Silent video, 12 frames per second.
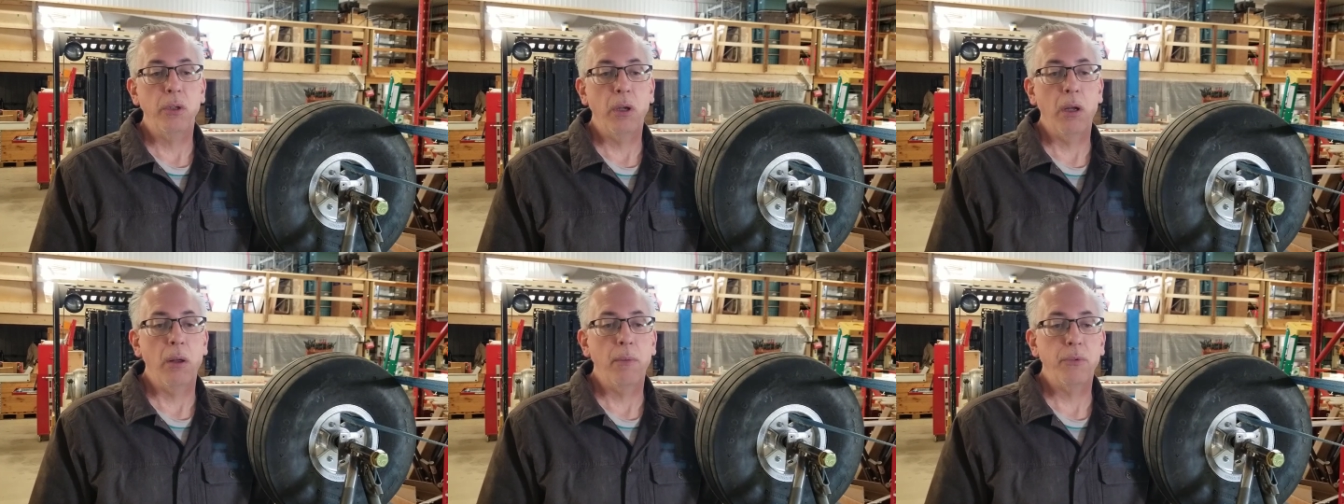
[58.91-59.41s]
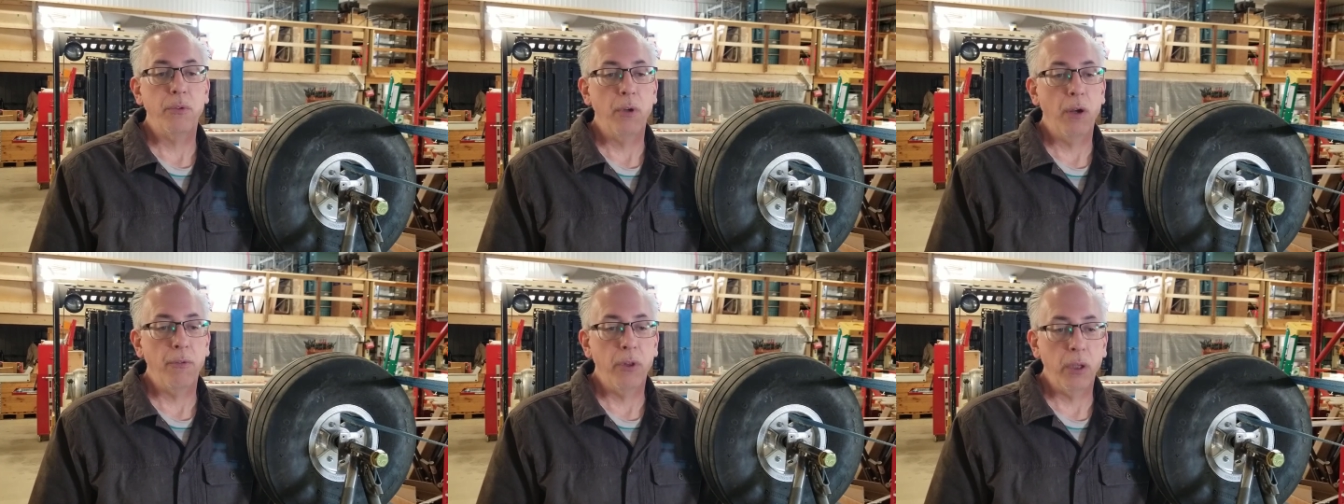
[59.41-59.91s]

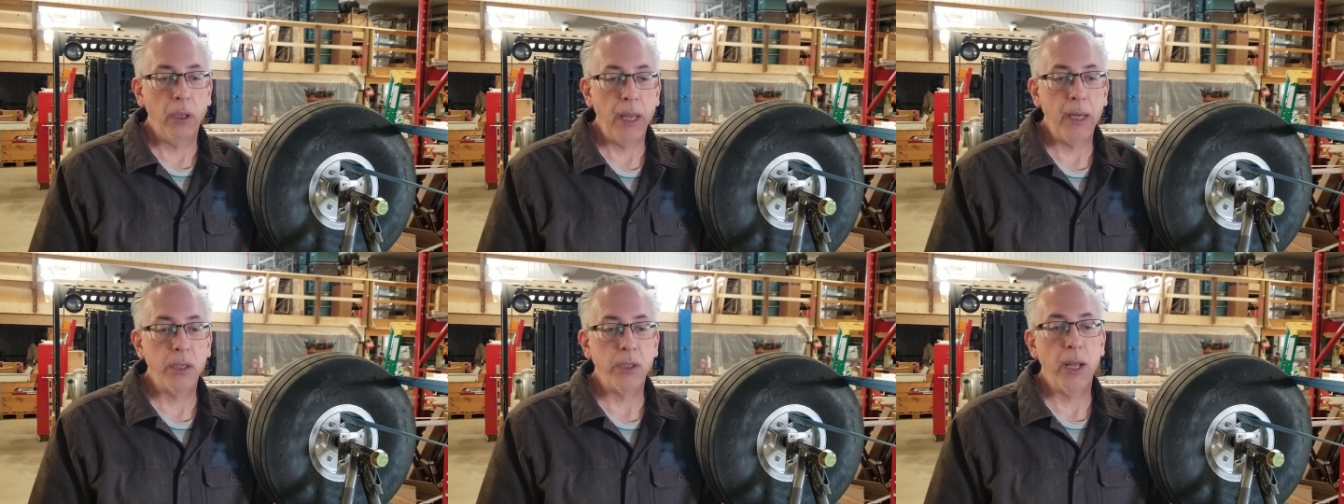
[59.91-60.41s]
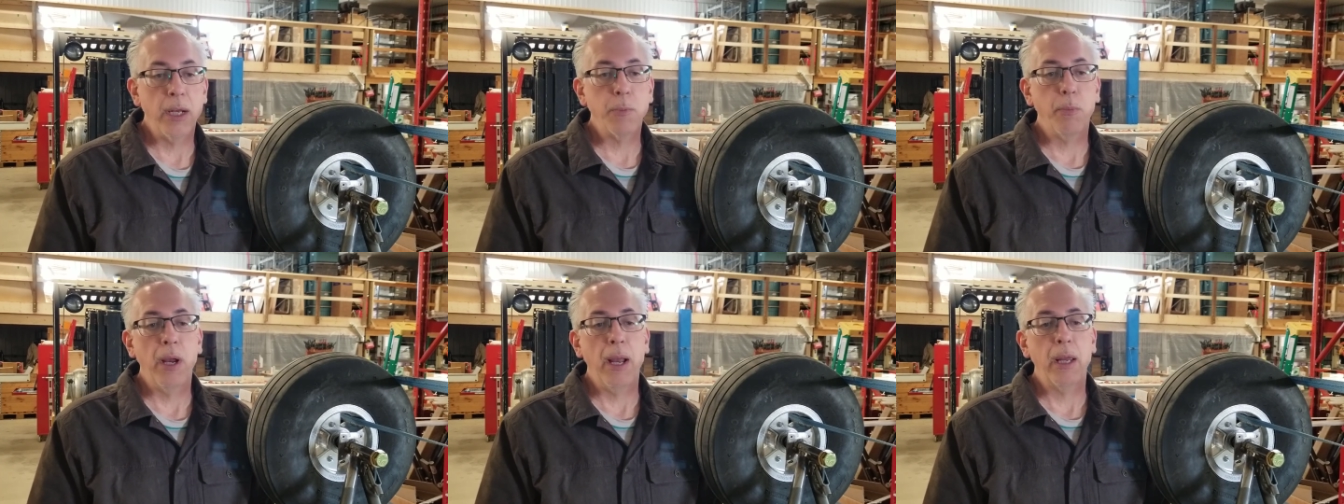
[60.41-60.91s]
of the leg
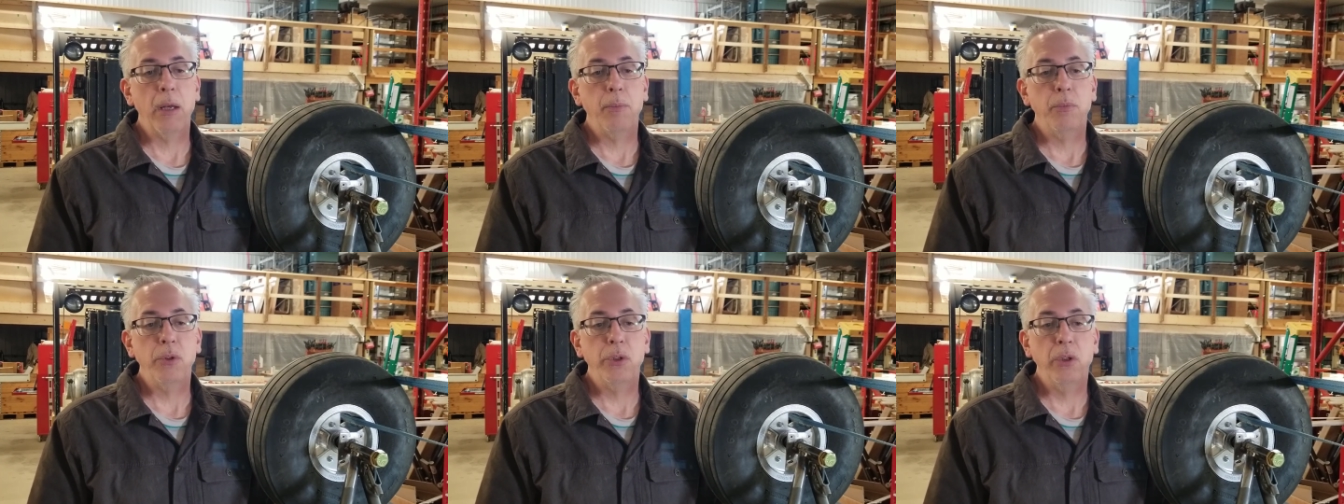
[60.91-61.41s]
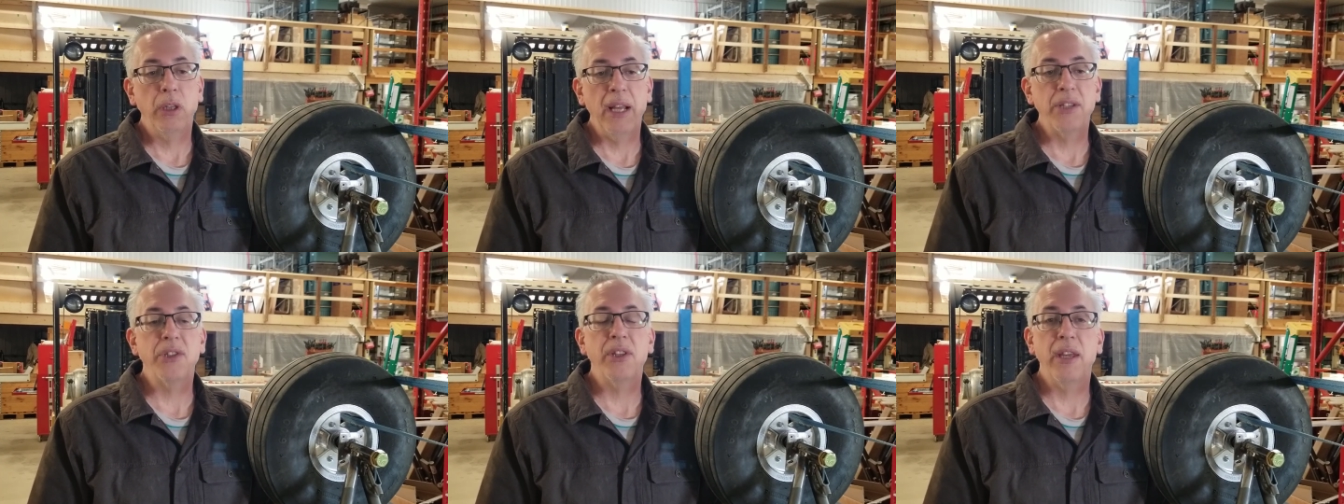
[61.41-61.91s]
attach bracket to
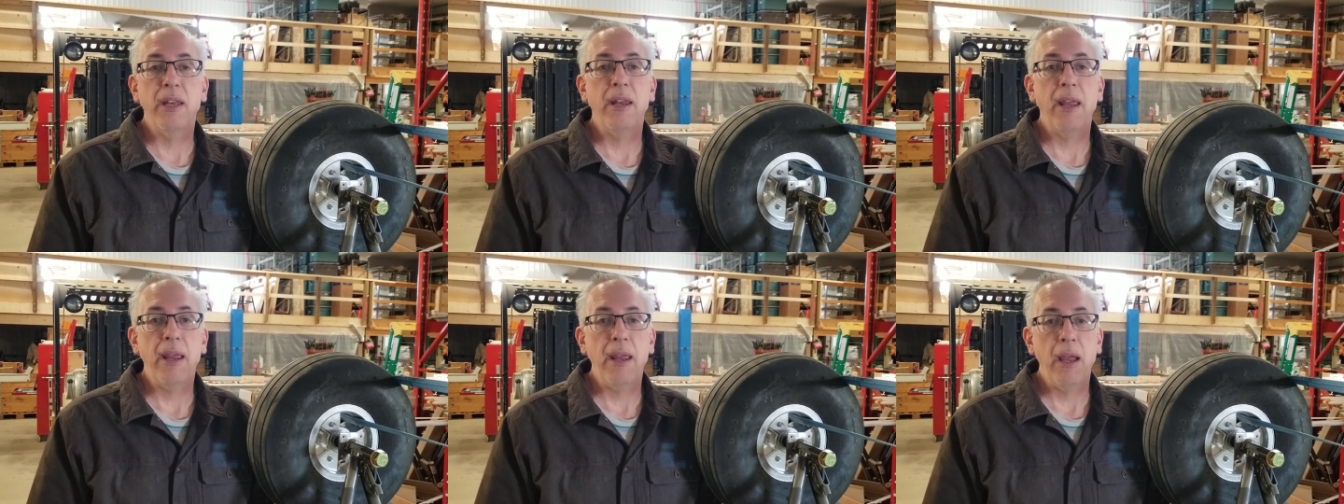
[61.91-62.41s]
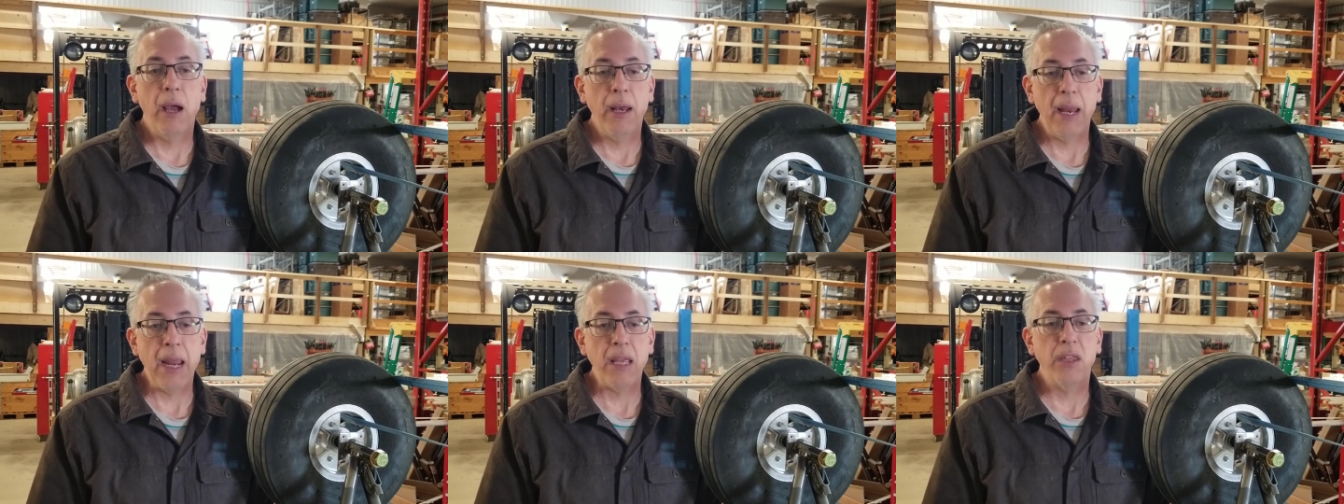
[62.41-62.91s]
less than
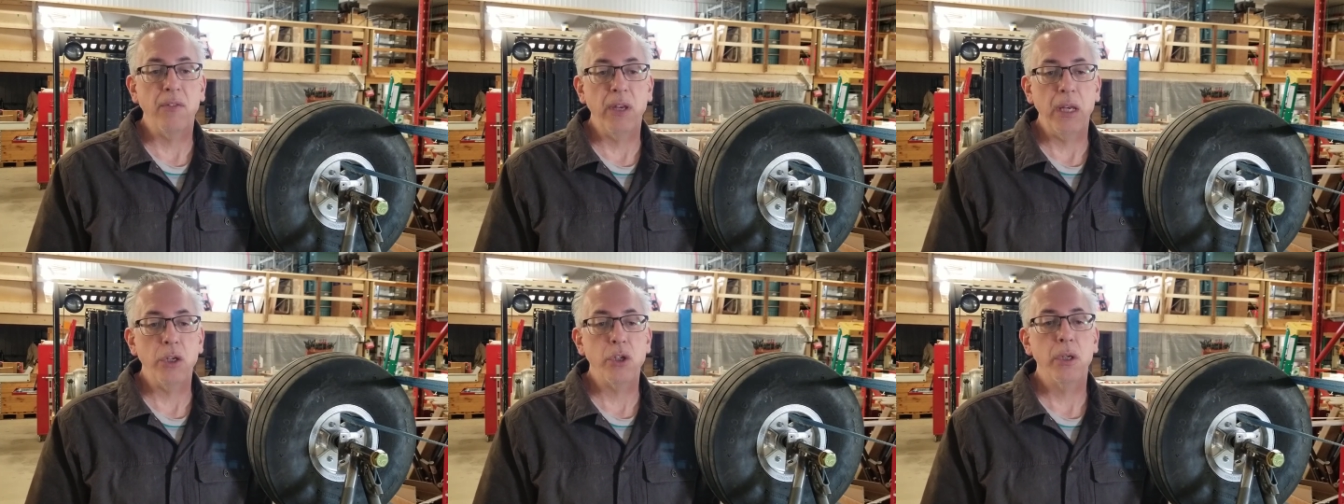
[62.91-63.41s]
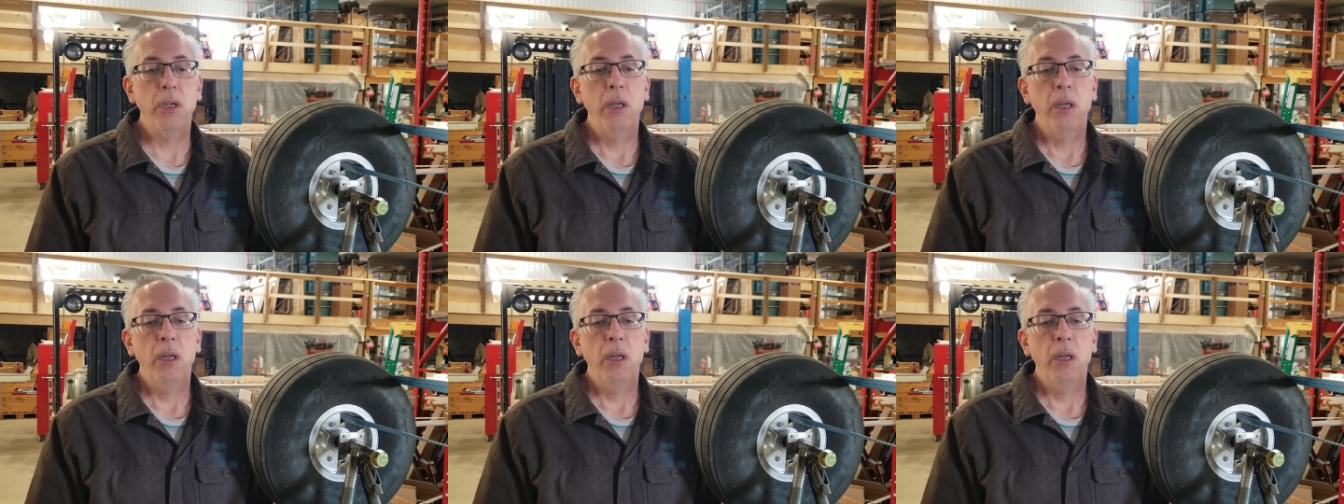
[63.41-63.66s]
1/8 of an inch,